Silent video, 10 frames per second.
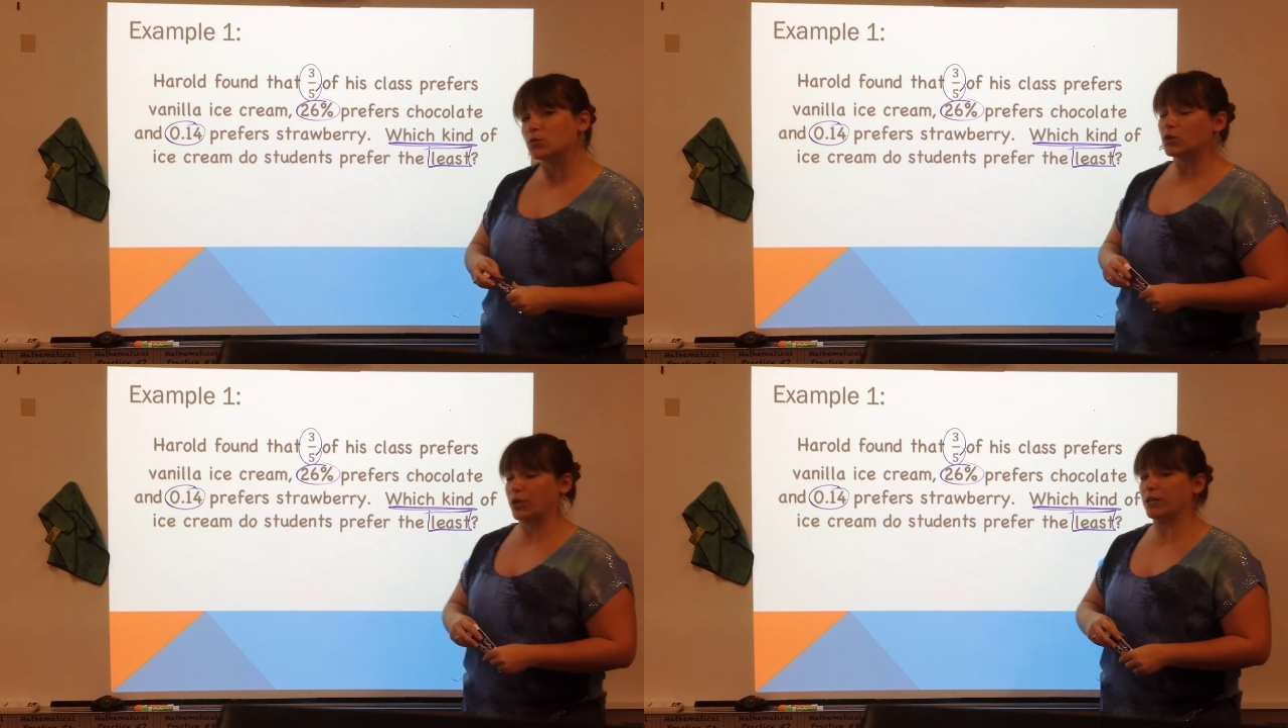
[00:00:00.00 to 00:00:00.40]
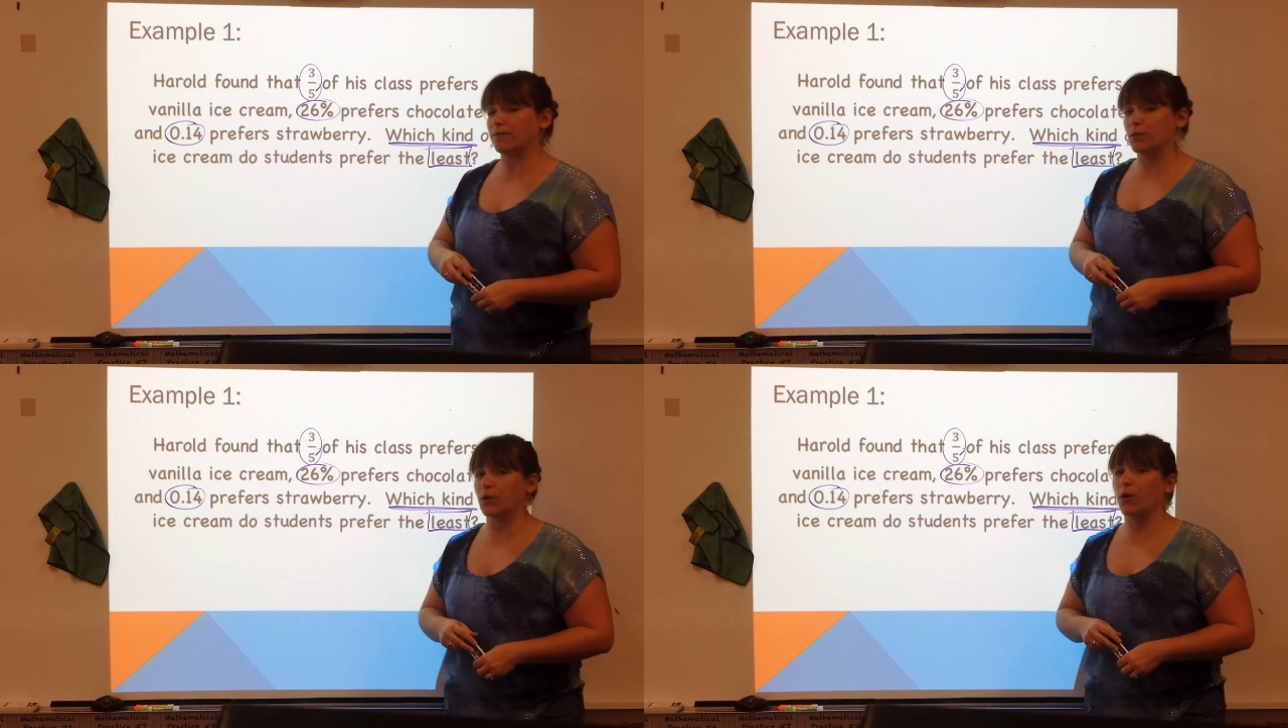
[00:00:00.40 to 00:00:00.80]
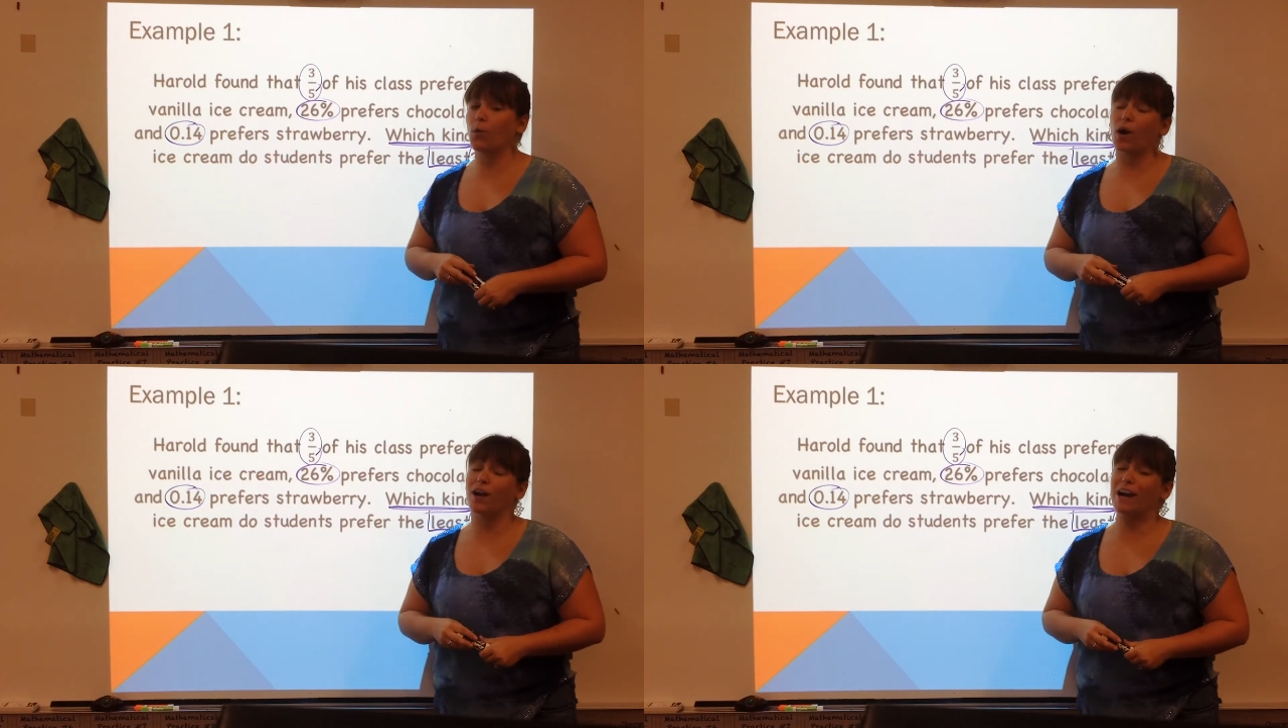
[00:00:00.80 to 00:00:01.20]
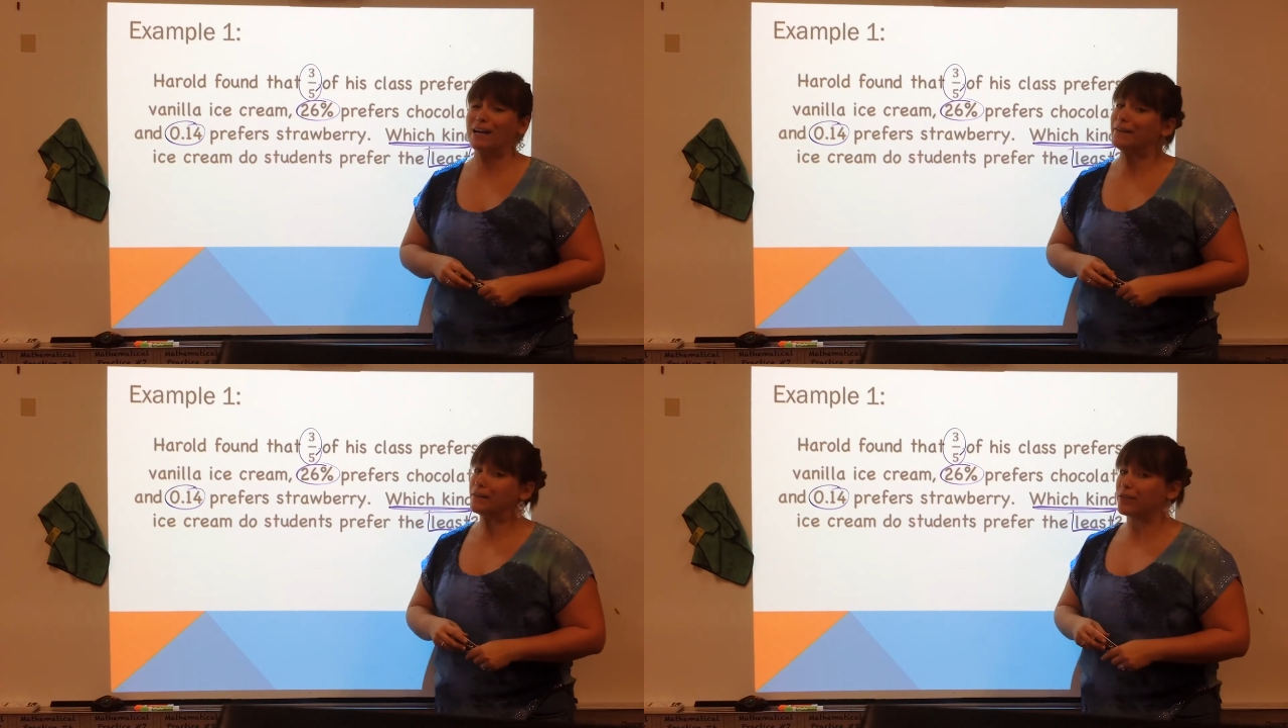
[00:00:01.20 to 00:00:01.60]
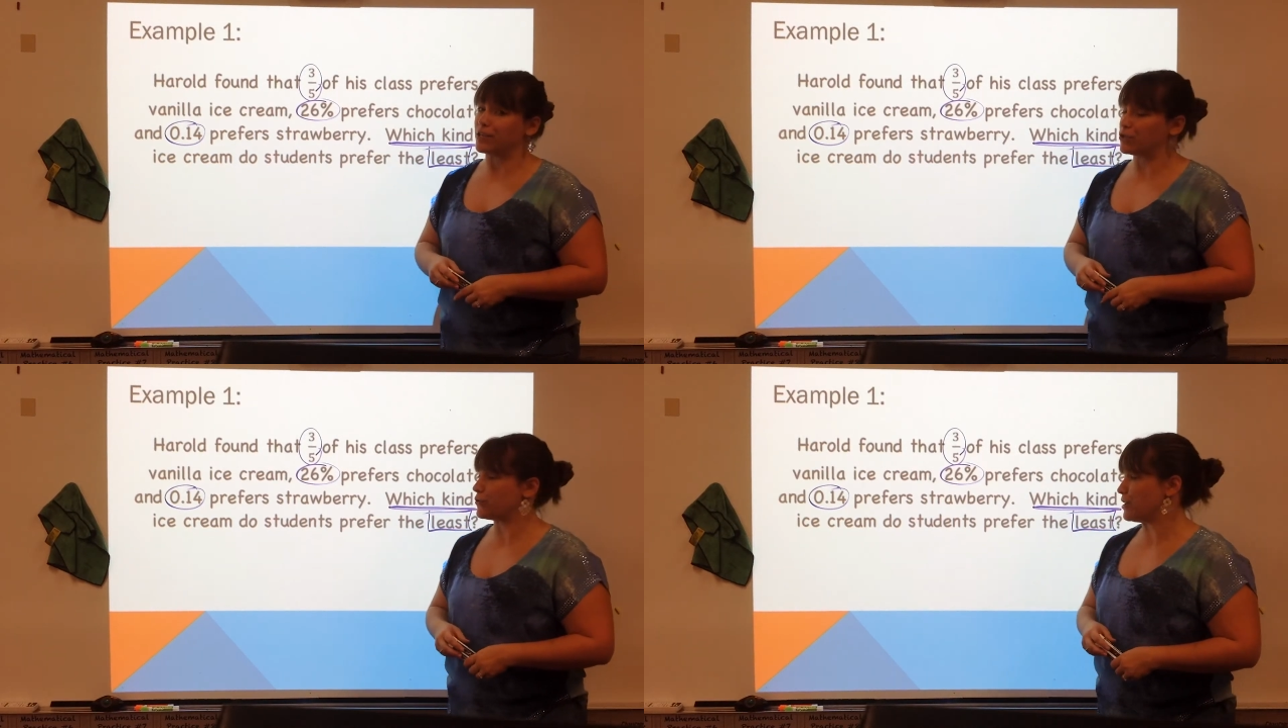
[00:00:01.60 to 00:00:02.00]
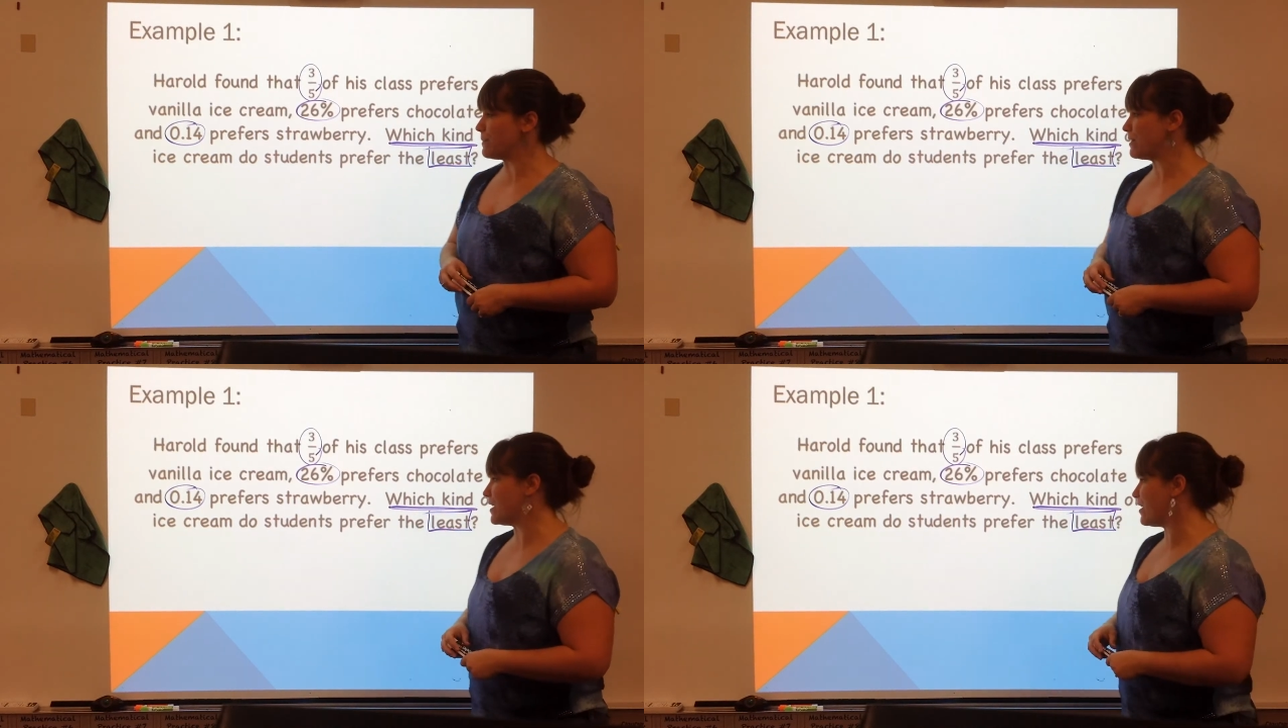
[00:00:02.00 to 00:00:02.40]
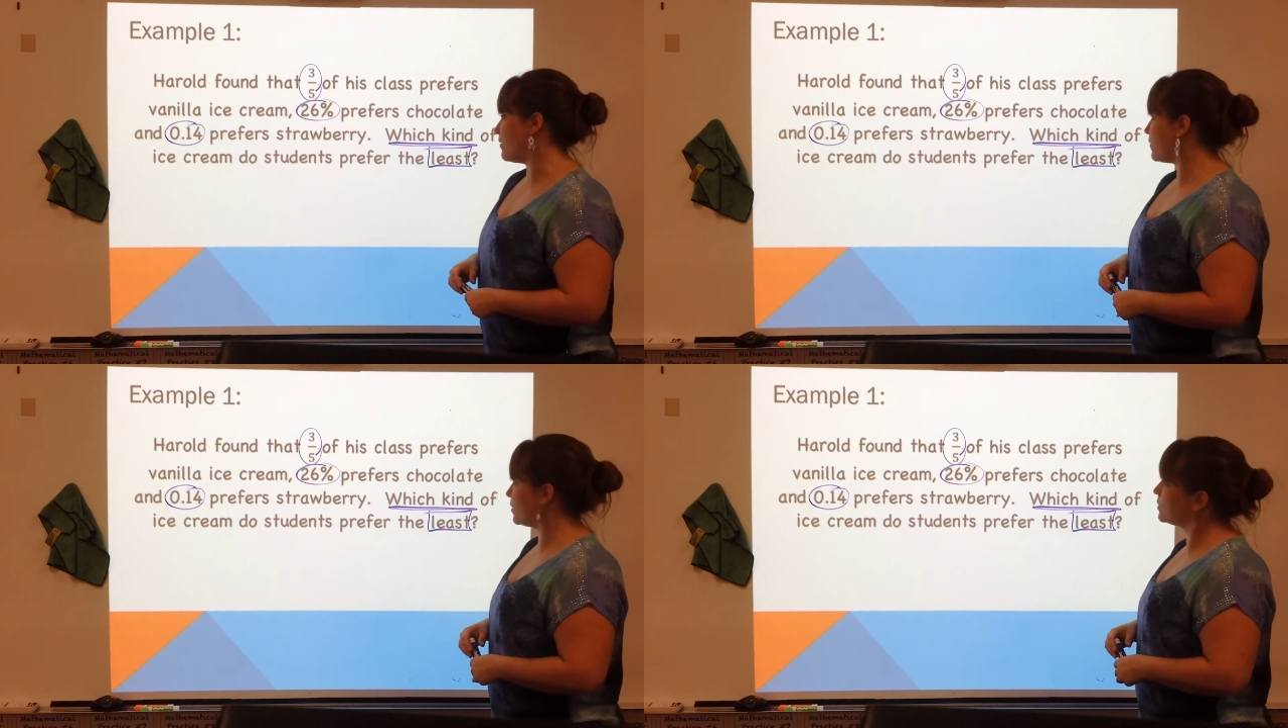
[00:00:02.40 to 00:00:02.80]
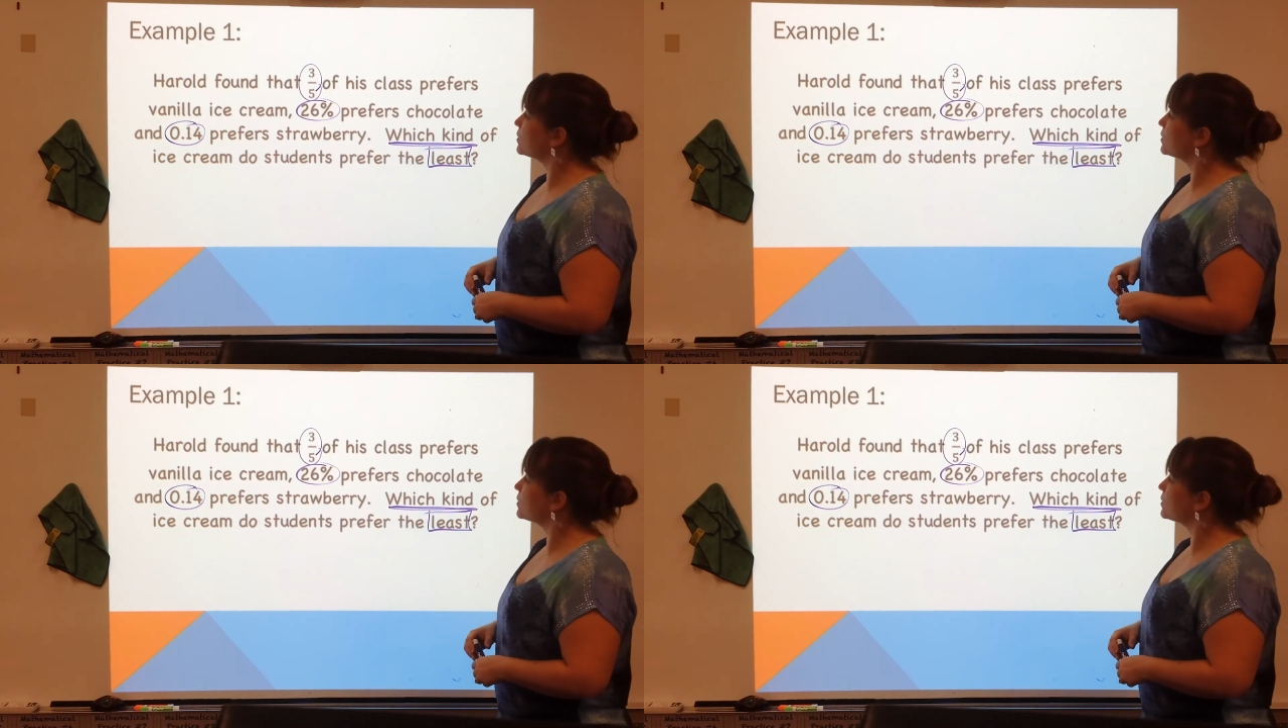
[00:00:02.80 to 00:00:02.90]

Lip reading: we're looking for a kind of ice cream at the end of this.